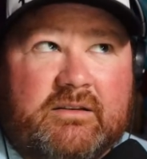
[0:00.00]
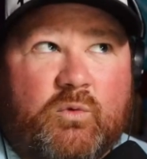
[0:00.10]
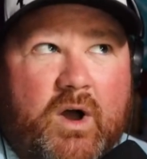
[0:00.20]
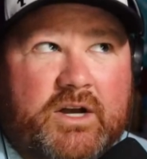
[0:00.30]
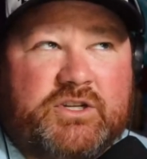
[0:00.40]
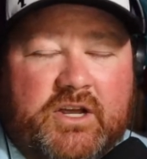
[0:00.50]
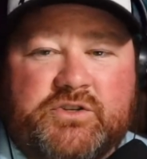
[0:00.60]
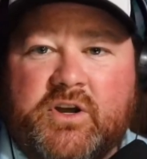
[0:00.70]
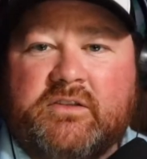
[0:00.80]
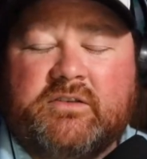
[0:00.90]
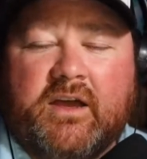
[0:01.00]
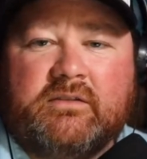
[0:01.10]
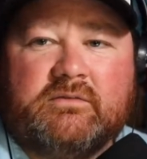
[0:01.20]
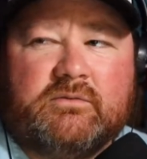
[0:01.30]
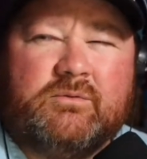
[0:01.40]
watch yesterday's yet.
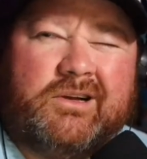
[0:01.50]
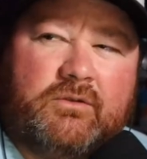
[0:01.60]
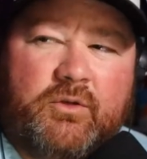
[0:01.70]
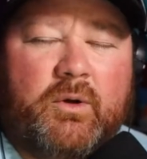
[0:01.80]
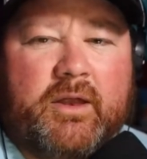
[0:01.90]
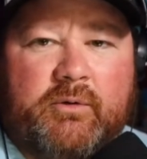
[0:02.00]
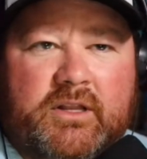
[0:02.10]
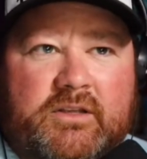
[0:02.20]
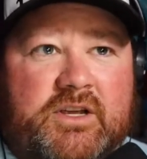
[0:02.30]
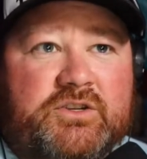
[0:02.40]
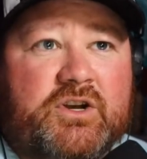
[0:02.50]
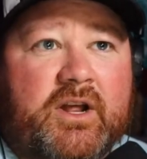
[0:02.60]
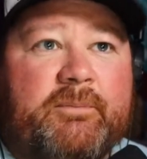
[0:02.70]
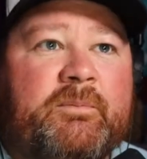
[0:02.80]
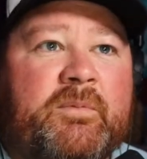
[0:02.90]
Well, the one that released yesterday.